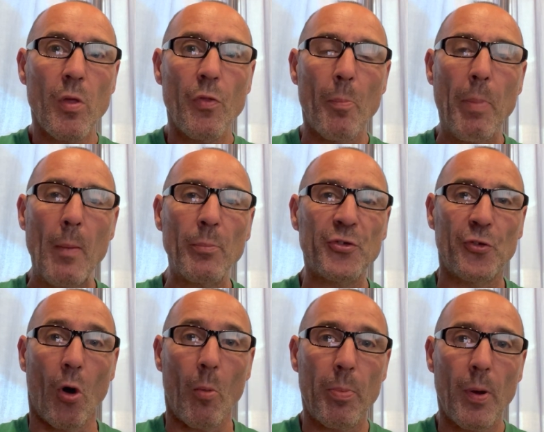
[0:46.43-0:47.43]
the bump
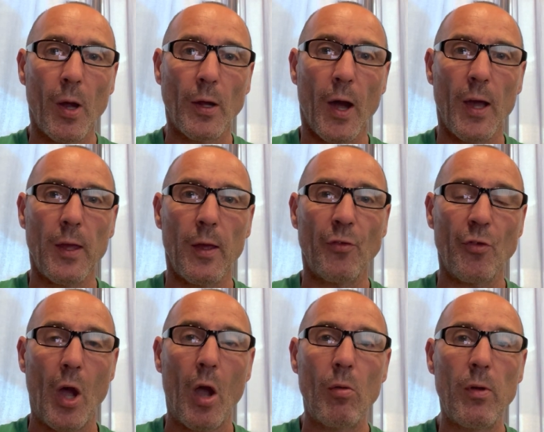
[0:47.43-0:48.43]
stop, okay, is
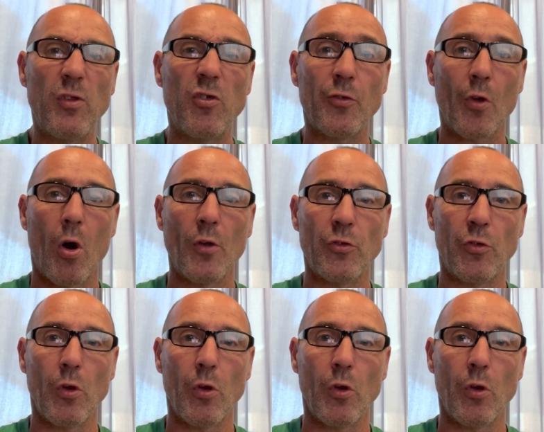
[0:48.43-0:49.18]
only designed to